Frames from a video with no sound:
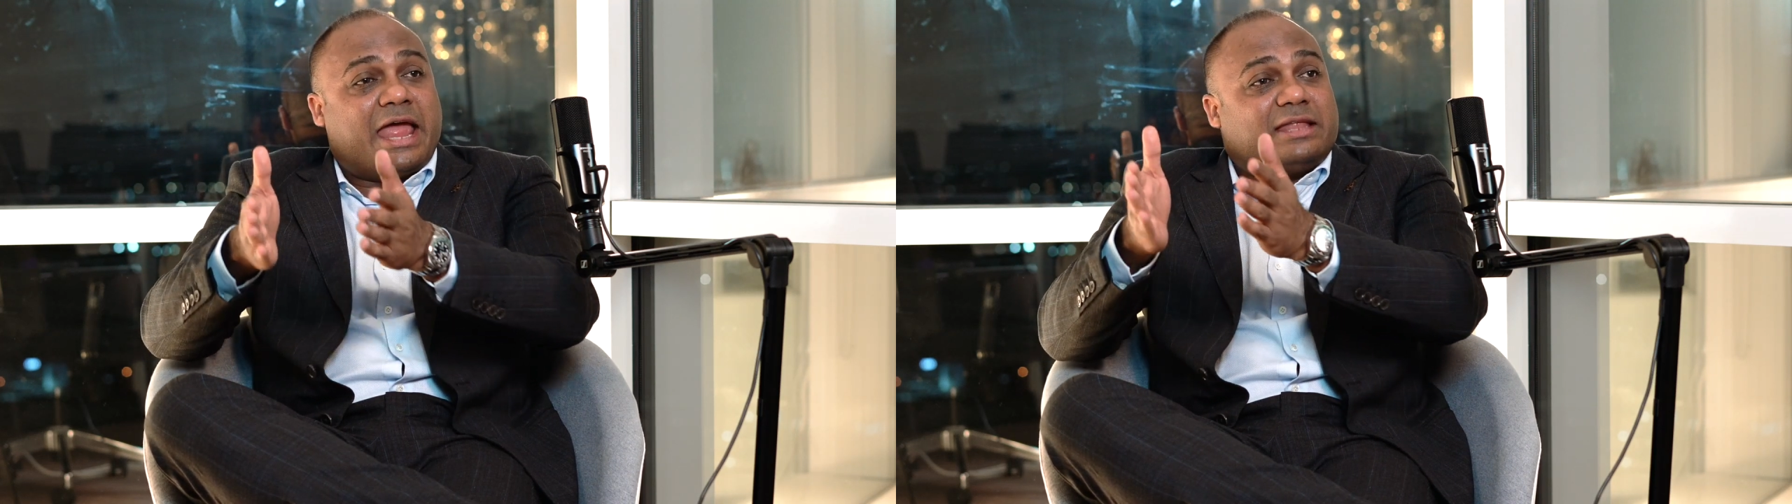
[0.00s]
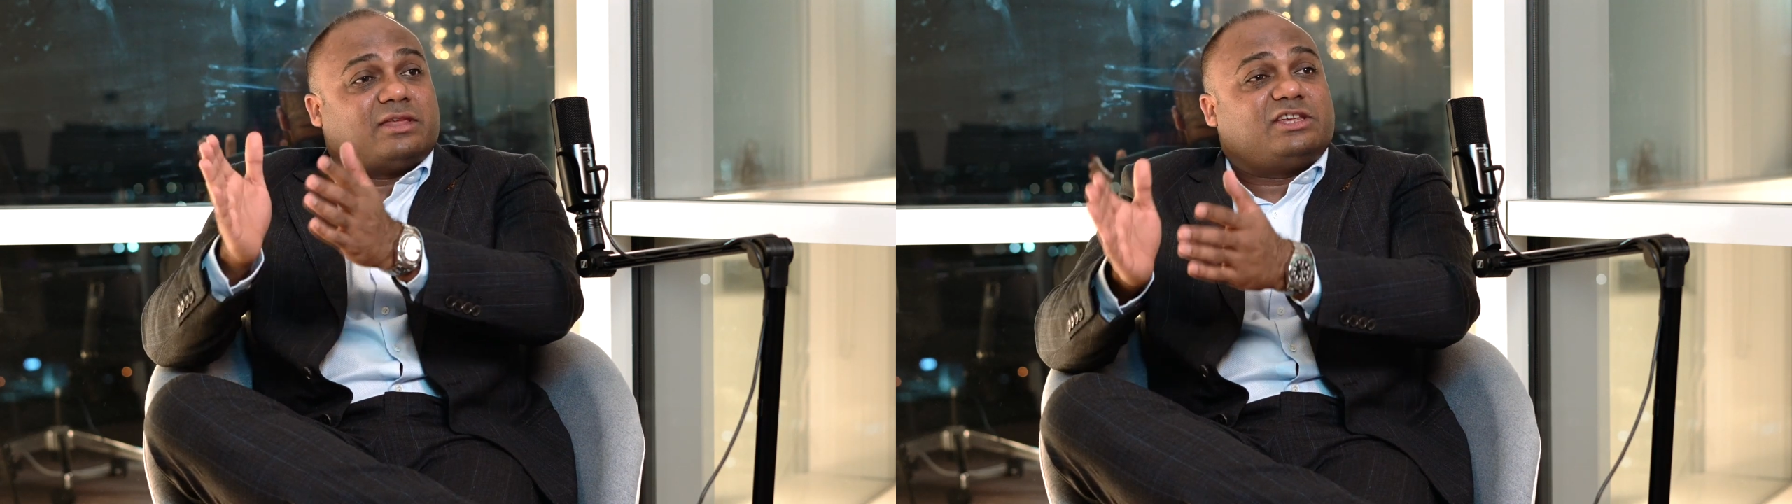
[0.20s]

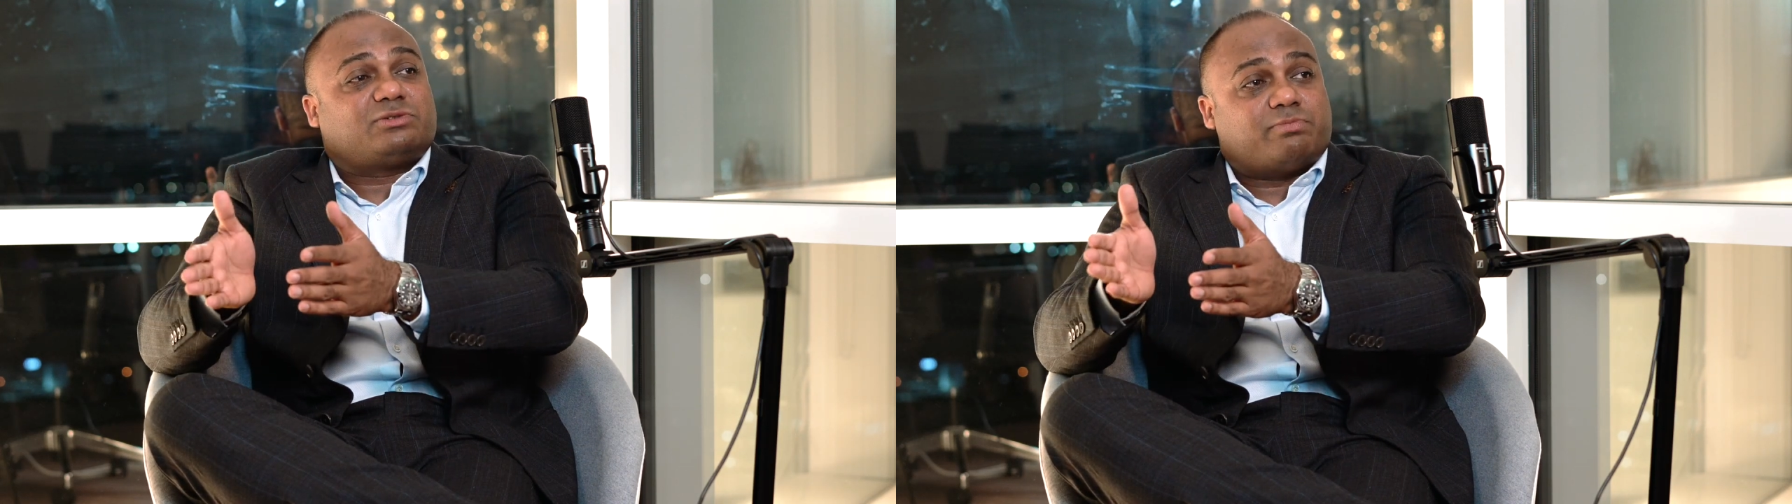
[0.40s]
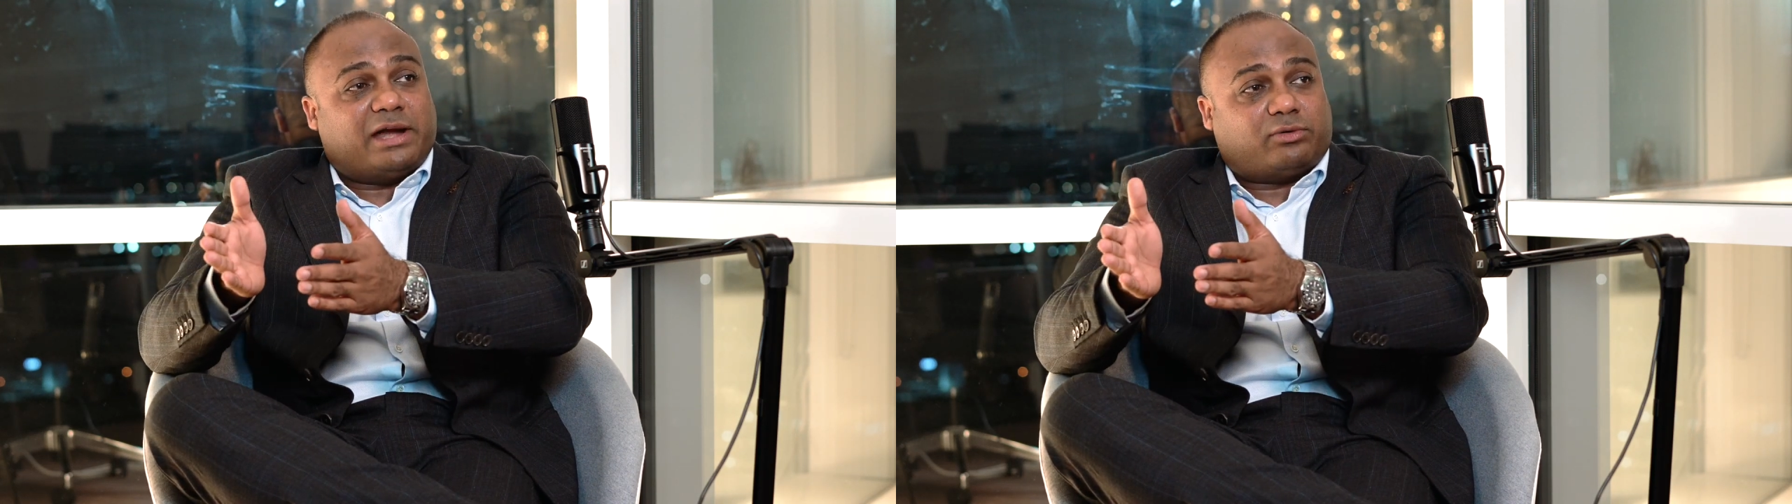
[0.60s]
and the
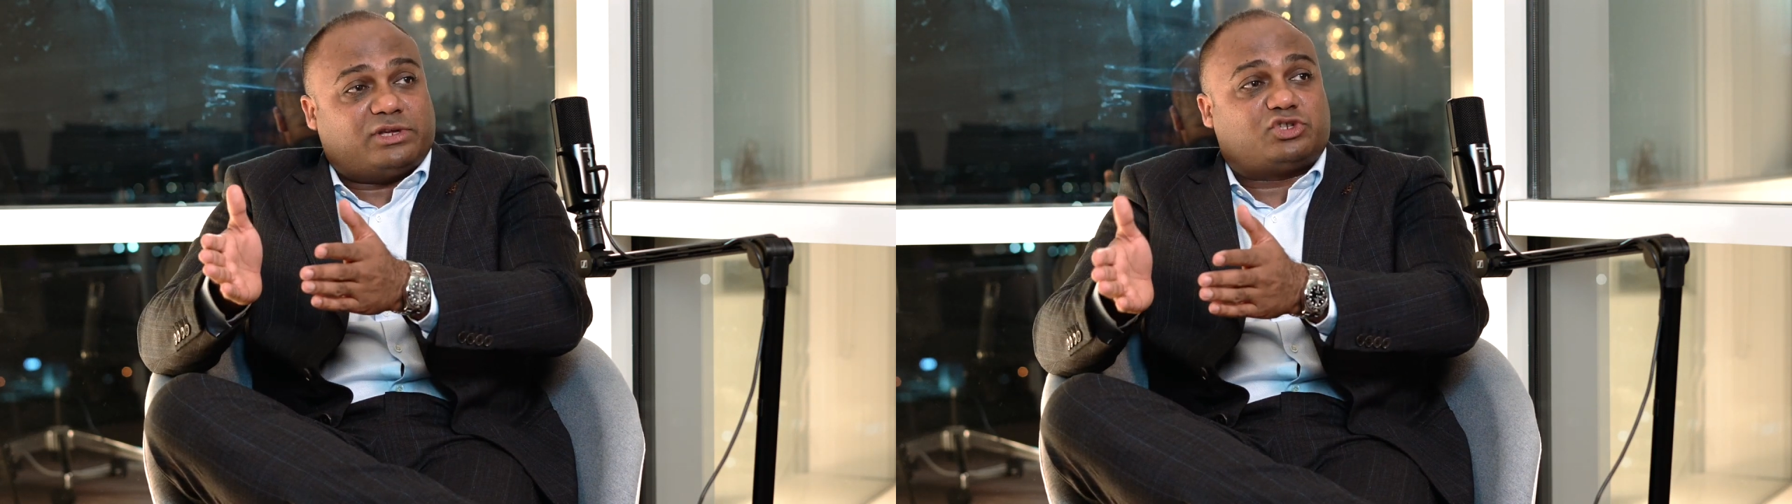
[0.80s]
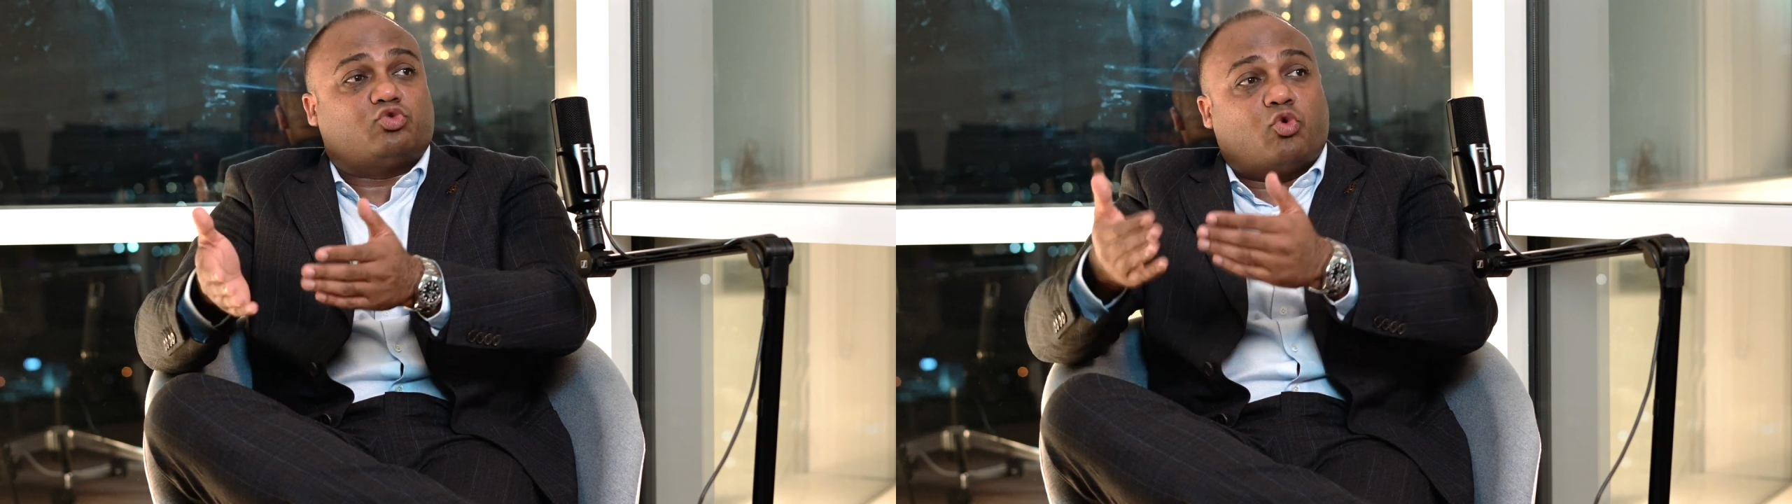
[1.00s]
risk
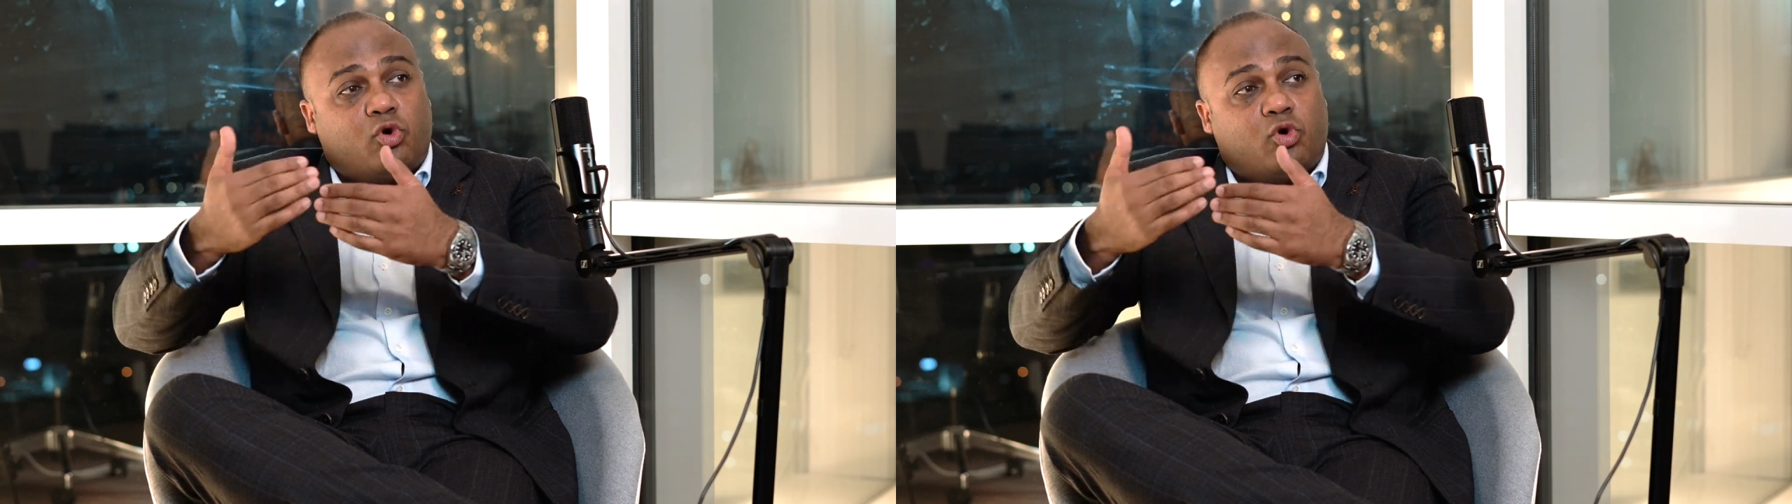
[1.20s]
matrix to